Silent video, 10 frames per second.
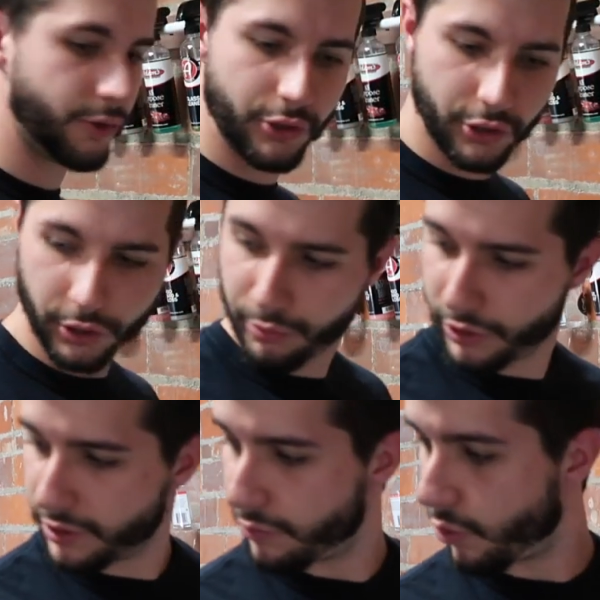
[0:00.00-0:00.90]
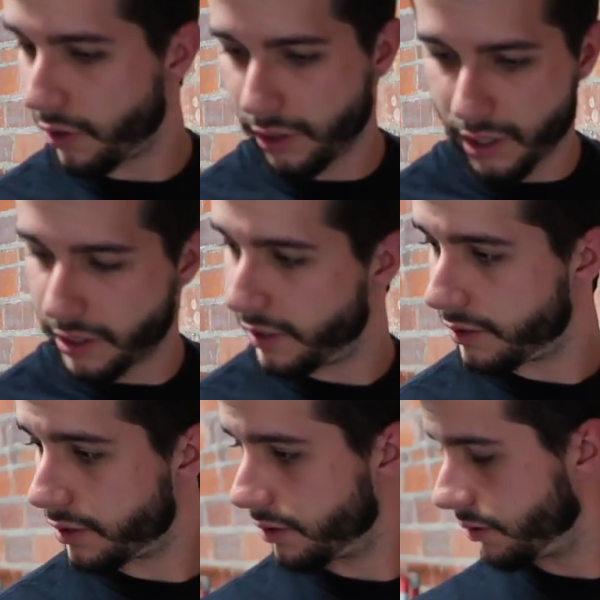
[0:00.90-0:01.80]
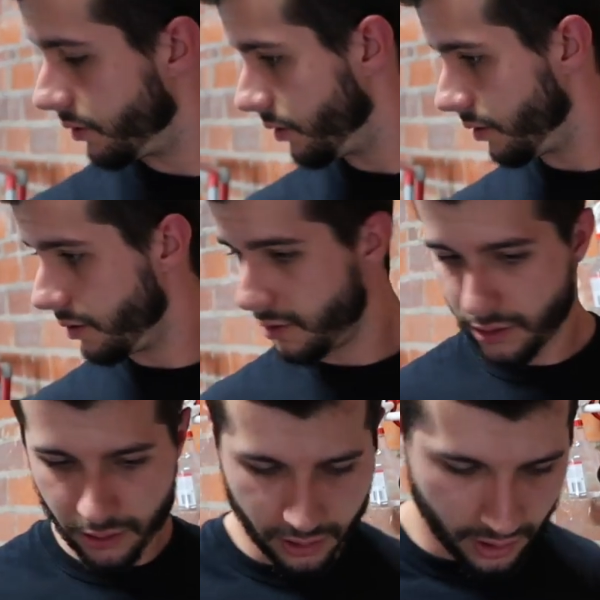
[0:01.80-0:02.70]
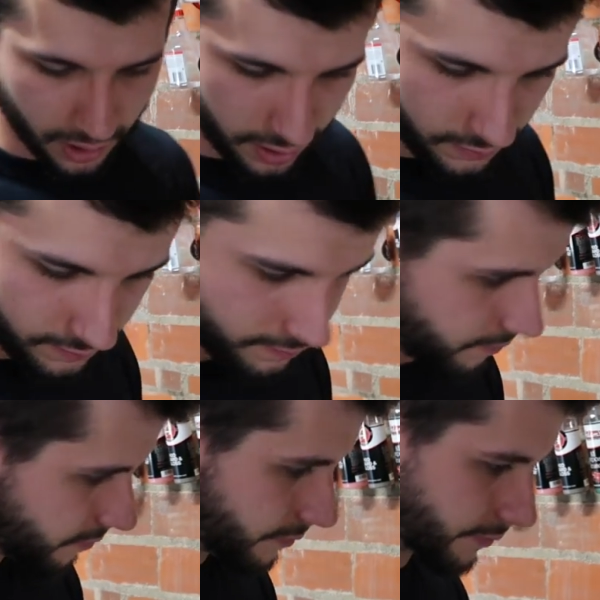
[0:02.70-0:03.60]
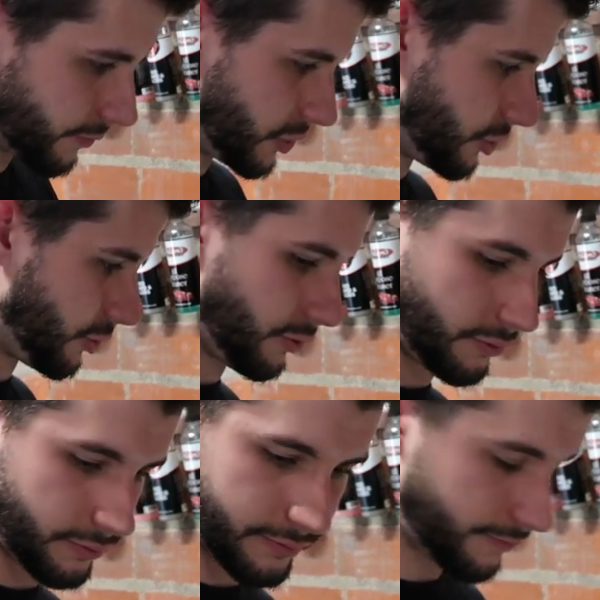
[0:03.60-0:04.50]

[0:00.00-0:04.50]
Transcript: you should put some oil on it. Um, shoot.